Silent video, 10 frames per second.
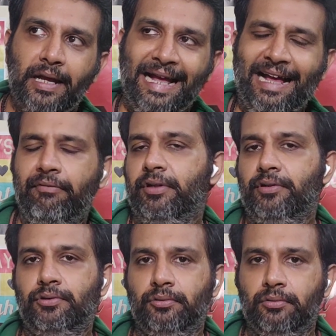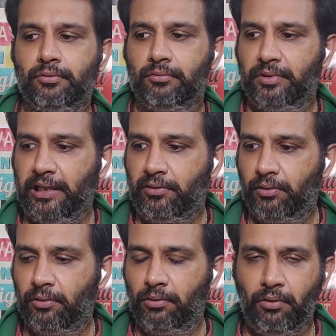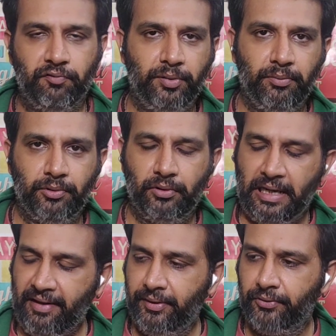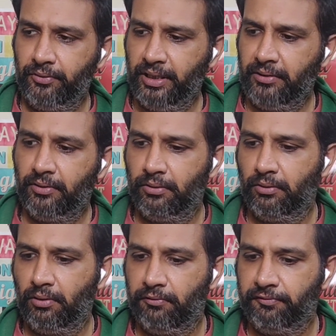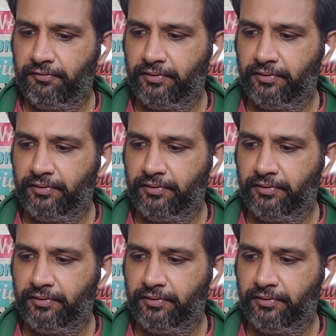having to let go of people, or having to let go of